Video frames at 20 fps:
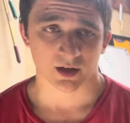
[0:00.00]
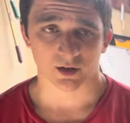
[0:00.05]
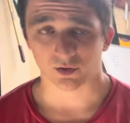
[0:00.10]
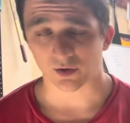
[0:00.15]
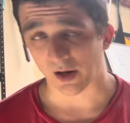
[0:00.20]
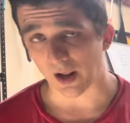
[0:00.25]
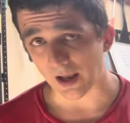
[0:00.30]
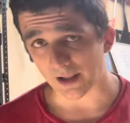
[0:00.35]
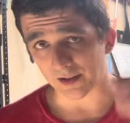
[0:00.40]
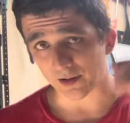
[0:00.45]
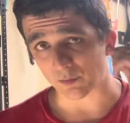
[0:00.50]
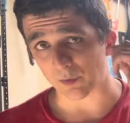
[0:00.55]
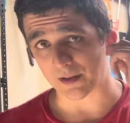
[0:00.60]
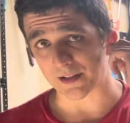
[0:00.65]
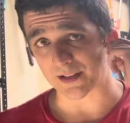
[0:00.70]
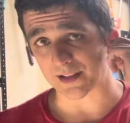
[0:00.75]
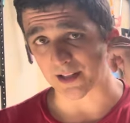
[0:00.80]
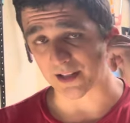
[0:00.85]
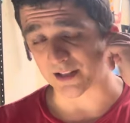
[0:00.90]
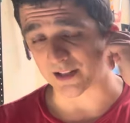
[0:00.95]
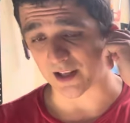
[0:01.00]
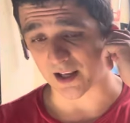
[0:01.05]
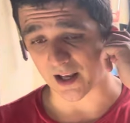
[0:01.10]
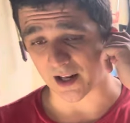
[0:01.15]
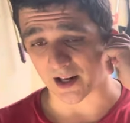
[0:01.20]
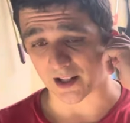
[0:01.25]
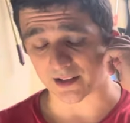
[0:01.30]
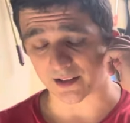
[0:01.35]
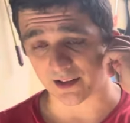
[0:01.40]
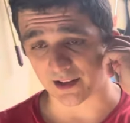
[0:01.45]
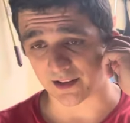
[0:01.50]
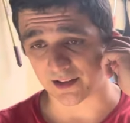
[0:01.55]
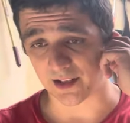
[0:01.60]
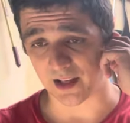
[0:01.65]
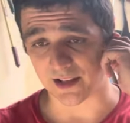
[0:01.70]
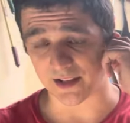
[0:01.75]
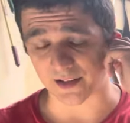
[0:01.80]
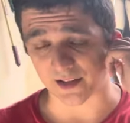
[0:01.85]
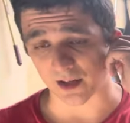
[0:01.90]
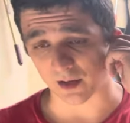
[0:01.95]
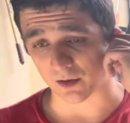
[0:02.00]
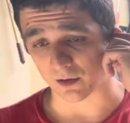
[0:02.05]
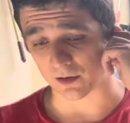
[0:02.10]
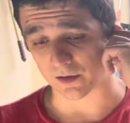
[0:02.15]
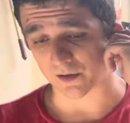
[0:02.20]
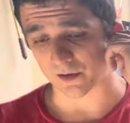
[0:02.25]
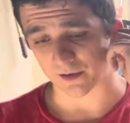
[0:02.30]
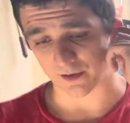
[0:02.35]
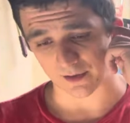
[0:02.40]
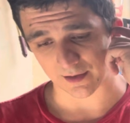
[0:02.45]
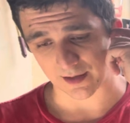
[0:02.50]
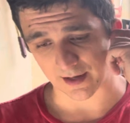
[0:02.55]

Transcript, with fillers: Today I did 160 and I did 10 singles.